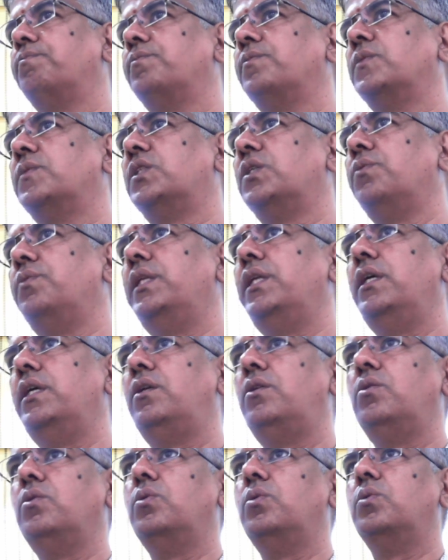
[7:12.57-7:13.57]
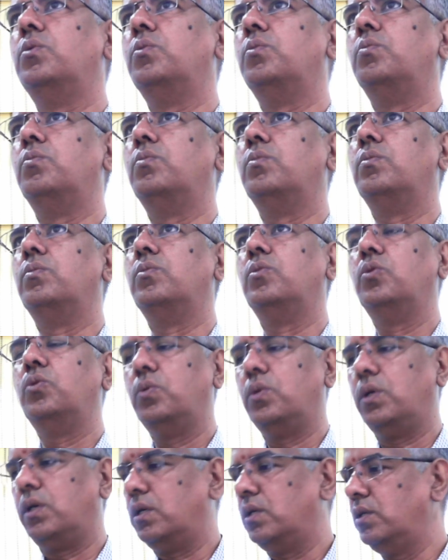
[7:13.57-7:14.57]
So we need to
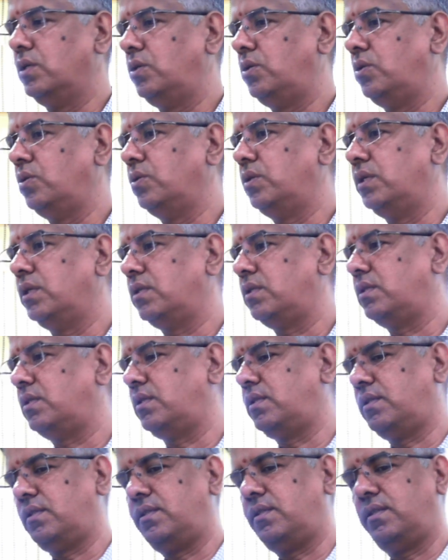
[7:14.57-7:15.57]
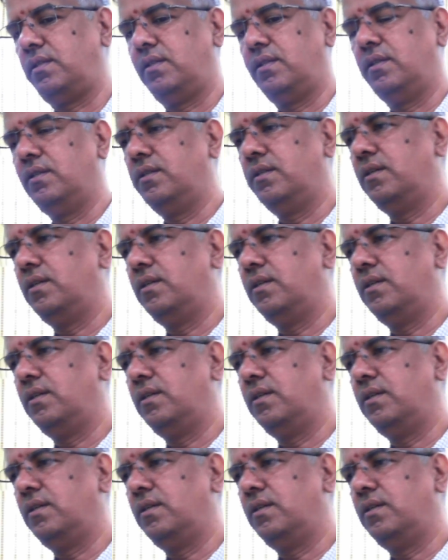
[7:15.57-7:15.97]
move on to this